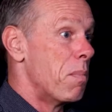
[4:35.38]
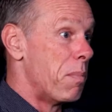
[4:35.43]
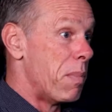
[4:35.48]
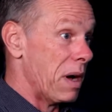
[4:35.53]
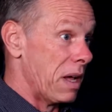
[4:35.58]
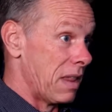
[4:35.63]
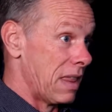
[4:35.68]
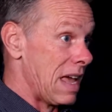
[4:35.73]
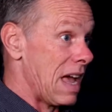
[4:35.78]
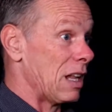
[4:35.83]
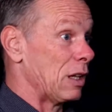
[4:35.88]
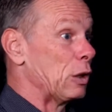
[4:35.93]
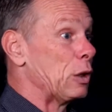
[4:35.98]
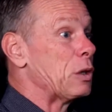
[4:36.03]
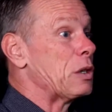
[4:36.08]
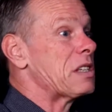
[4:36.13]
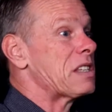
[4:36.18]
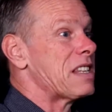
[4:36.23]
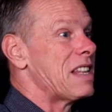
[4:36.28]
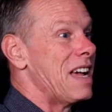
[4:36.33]
But that
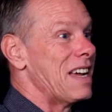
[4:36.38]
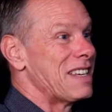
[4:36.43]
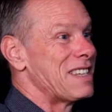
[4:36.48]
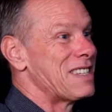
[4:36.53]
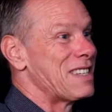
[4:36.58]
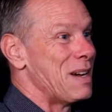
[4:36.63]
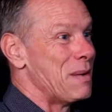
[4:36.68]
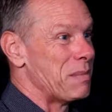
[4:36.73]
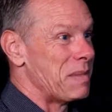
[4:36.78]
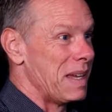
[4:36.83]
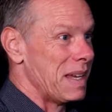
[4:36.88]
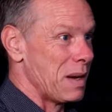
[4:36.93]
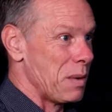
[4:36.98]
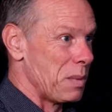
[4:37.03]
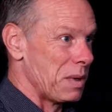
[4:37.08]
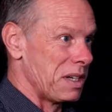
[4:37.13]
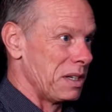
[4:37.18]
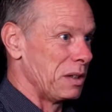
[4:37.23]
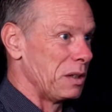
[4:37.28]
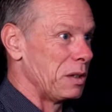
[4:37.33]
looks like something,
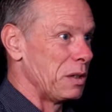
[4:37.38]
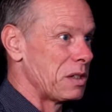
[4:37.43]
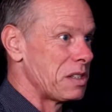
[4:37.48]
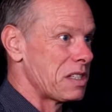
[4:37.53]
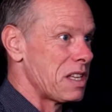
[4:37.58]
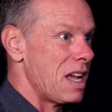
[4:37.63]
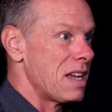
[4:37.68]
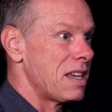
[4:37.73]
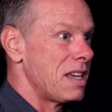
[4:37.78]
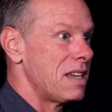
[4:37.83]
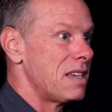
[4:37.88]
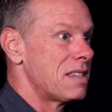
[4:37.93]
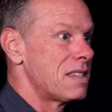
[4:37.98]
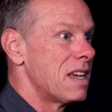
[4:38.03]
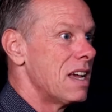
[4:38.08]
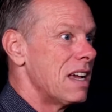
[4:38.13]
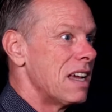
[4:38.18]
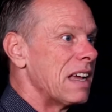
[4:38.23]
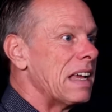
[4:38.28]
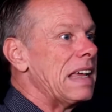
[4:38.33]
and what it looks like is
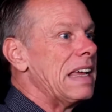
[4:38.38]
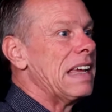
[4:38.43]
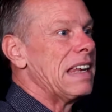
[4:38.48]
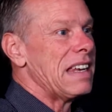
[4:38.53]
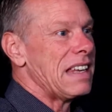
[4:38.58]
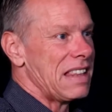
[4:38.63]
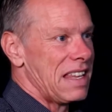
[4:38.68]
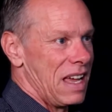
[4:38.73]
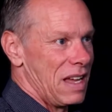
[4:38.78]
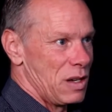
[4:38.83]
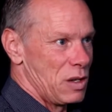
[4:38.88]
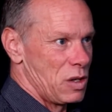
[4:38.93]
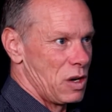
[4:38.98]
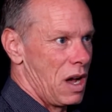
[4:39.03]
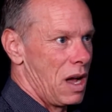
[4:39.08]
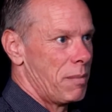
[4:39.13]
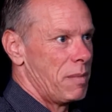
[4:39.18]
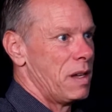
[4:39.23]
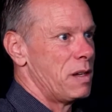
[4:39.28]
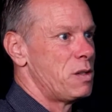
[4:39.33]
getting that
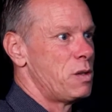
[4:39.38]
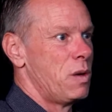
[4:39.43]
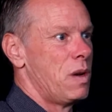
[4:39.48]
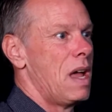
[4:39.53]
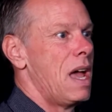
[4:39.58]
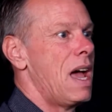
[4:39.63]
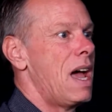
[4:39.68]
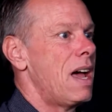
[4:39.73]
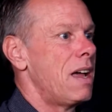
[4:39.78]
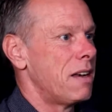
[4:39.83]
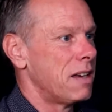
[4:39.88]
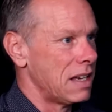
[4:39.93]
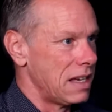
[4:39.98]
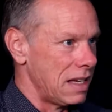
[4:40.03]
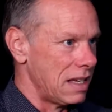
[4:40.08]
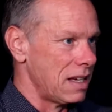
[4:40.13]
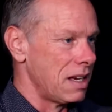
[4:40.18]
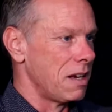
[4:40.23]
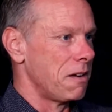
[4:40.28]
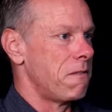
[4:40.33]
job that you had,
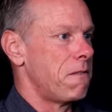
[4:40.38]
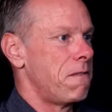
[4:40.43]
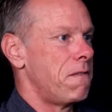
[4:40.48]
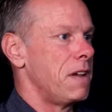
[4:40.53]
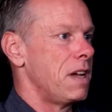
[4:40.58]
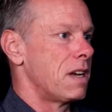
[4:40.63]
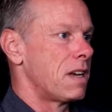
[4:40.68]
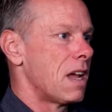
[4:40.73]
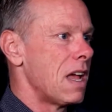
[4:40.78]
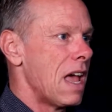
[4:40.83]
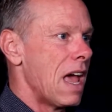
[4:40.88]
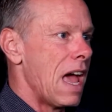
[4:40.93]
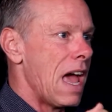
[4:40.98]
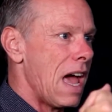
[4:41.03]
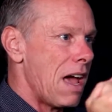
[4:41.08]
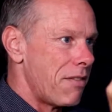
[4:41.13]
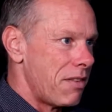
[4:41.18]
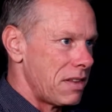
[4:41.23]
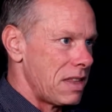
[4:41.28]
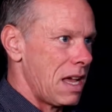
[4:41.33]
getting fit,
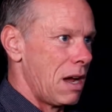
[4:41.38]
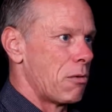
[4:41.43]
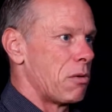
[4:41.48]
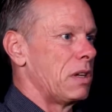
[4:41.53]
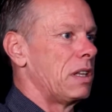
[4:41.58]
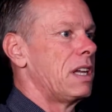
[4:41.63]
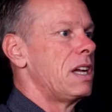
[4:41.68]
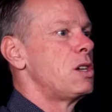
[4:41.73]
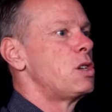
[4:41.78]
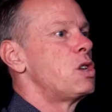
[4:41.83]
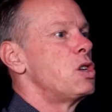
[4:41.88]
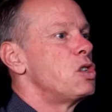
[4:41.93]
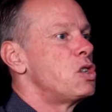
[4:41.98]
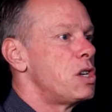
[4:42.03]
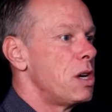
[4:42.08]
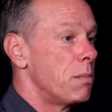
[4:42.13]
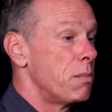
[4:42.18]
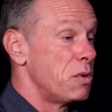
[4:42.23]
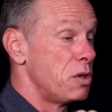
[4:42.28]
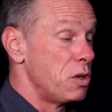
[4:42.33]
having that
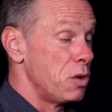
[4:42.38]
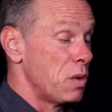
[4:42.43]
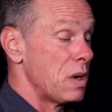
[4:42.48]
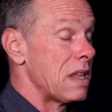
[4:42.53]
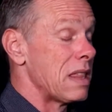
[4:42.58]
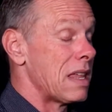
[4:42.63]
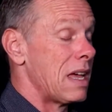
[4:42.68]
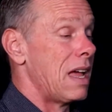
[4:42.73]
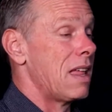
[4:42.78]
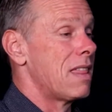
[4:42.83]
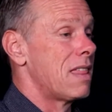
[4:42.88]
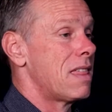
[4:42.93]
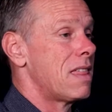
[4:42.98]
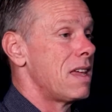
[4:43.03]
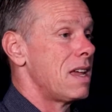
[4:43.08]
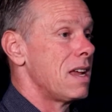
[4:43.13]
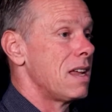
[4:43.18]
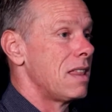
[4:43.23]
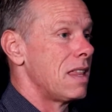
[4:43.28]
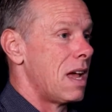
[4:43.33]
relationship, doing that
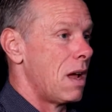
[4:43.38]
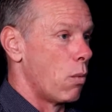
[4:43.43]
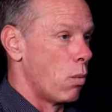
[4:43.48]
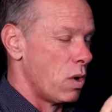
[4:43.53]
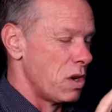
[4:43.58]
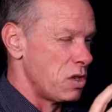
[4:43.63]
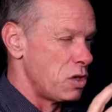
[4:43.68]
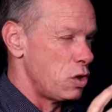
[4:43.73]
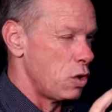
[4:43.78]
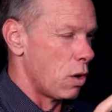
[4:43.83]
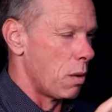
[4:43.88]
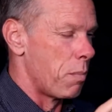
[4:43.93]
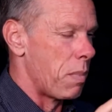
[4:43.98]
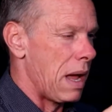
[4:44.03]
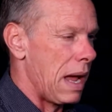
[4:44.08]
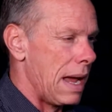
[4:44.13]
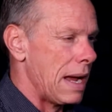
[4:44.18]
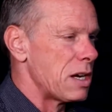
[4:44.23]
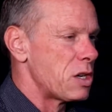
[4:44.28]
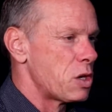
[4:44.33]
thing that was your
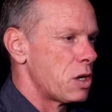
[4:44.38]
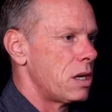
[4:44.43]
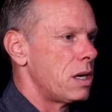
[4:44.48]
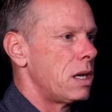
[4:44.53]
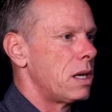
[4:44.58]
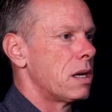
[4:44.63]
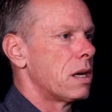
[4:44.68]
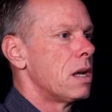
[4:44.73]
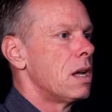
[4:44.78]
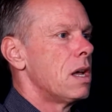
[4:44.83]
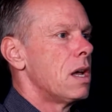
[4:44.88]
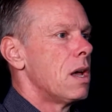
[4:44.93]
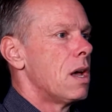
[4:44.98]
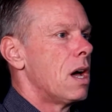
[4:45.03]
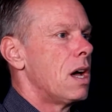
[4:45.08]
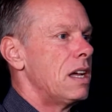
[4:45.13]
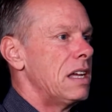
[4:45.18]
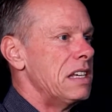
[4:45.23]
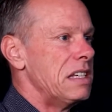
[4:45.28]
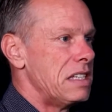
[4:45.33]
passionate
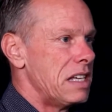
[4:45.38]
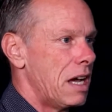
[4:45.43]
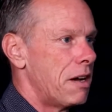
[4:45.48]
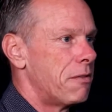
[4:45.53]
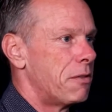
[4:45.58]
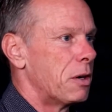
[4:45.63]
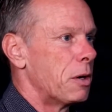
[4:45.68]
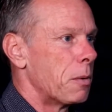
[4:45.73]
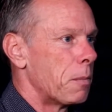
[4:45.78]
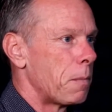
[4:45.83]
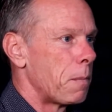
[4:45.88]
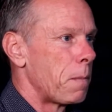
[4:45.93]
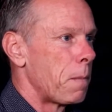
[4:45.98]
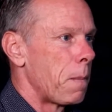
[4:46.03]
endeavor.